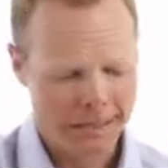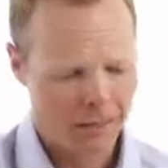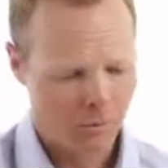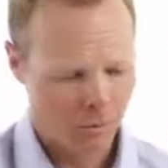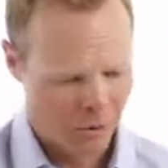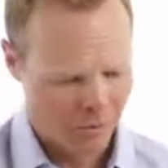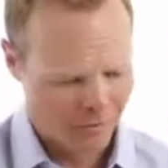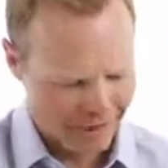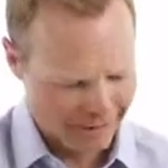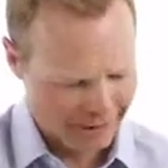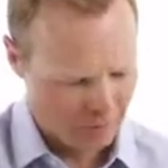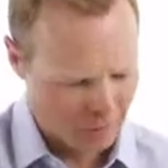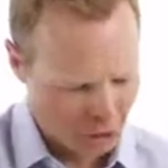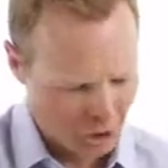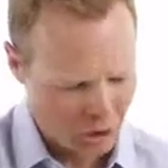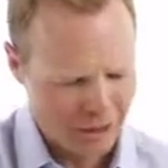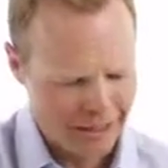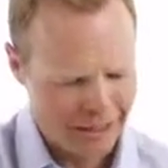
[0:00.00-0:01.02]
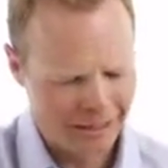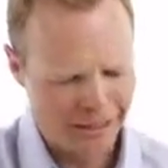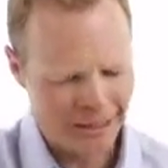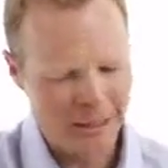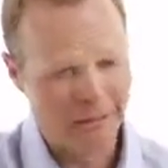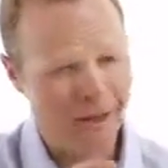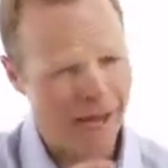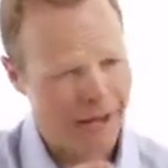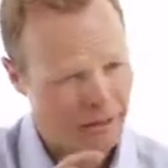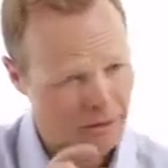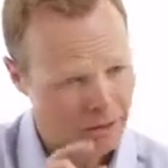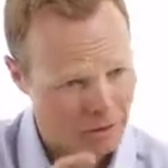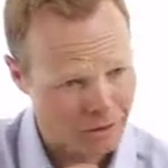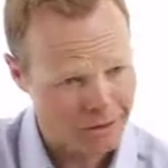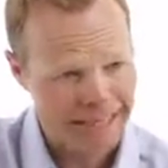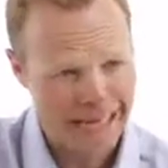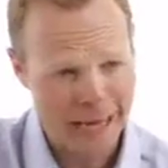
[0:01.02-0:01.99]
where you've got the machine and then you buy the
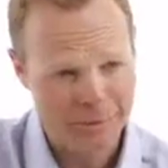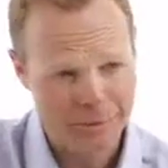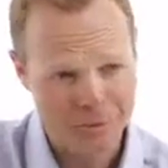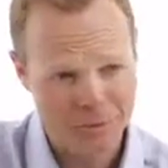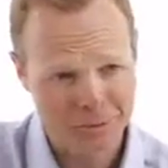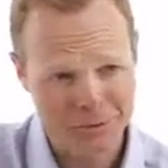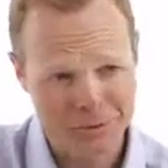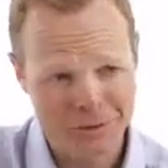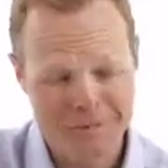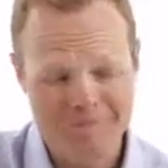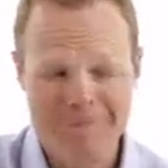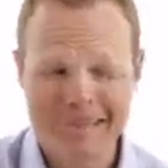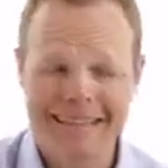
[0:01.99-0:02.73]
little capsules.